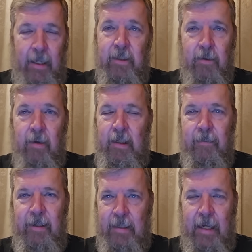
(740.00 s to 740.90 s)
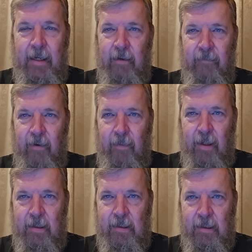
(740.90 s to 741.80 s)
It's going to be taken from
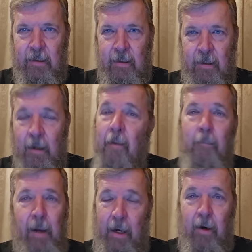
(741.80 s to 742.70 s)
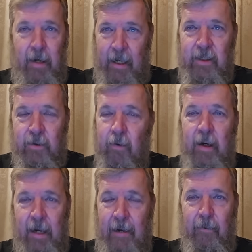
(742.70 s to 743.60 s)
us by our next
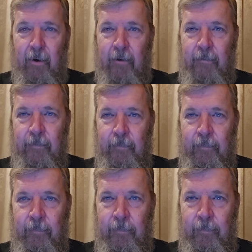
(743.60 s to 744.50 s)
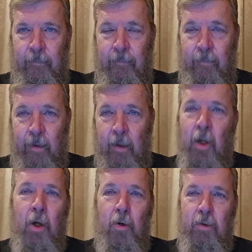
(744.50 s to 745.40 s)
door neighbor
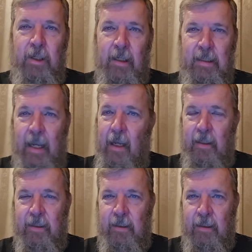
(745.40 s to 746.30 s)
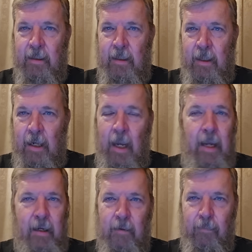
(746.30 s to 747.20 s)
who just has
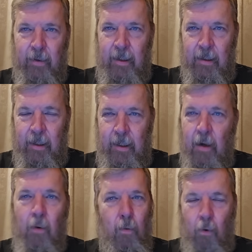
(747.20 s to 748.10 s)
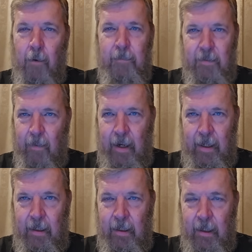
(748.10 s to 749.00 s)
a completely warped
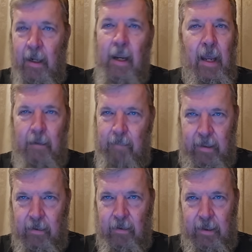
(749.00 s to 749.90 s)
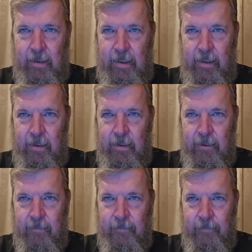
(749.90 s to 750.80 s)
mind and mental disease.